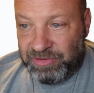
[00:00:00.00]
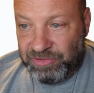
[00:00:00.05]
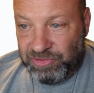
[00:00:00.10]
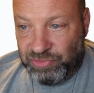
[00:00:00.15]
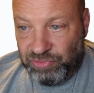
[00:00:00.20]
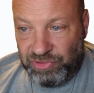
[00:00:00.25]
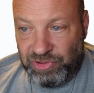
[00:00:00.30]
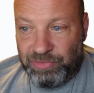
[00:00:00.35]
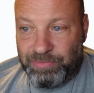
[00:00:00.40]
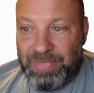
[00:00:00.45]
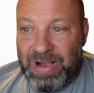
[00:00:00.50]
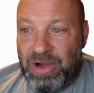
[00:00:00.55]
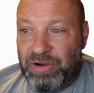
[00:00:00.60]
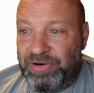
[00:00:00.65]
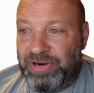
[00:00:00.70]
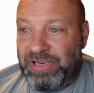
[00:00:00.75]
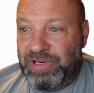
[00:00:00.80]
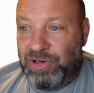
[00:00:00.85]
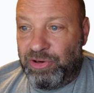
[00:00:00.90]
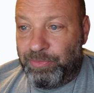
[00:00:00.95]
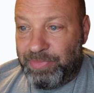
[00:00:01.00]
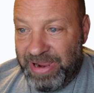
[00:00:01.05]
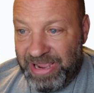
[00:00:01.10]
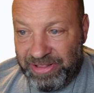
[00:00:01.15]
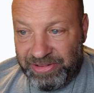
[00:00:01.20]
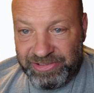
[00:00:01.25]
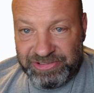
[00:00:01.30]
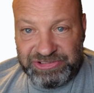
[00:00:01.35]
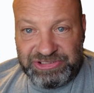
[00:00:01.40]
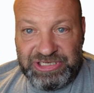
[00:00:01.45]
do your mounting, your
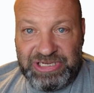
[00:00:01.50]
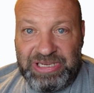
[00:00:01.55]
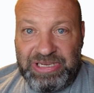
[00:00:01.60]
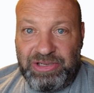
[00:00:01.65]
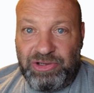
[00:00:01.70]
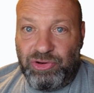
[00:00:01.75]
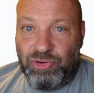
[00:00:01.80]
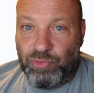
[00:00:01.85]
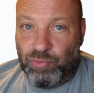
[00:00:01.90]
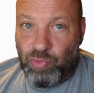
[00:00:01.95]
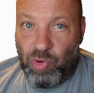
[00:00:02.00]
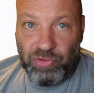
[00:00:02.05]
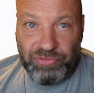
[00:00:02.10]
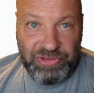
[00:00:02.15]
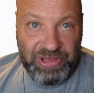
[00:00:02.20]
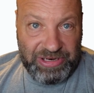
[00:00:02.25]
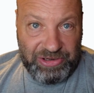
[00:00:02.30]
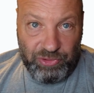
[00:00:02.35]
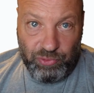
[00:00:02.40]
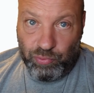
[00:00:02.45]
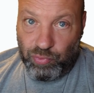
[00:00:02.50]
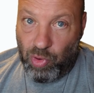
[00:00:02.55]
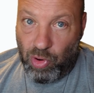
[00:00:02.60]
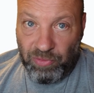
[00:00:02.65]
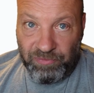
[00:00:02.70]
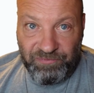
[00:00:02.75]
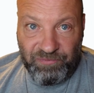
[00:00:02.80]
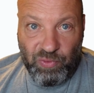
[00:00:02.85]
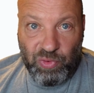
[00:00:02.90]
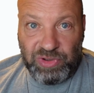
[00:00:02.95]
balancing, they do
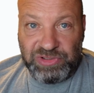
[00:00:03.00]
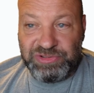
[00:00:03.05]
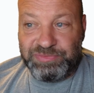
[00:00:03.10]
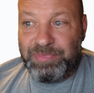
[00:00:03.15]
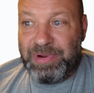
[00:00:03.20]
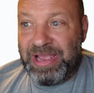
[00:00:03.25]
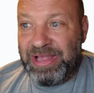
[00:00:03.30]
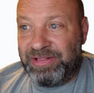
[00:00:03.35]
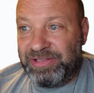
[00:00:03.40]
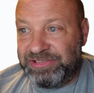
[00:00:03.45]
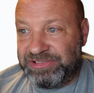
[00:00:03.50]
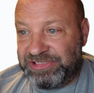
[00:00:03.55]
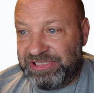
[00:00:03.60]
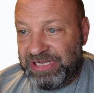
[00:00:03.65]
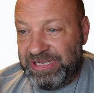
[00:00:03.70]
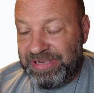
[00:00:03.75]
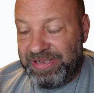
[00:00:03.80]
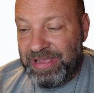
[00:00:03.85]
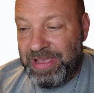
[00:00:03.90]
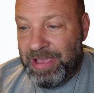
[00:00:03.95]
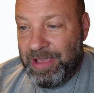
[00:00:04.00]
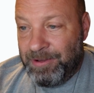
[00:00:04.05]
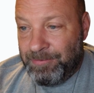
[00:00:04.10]
road force balancing.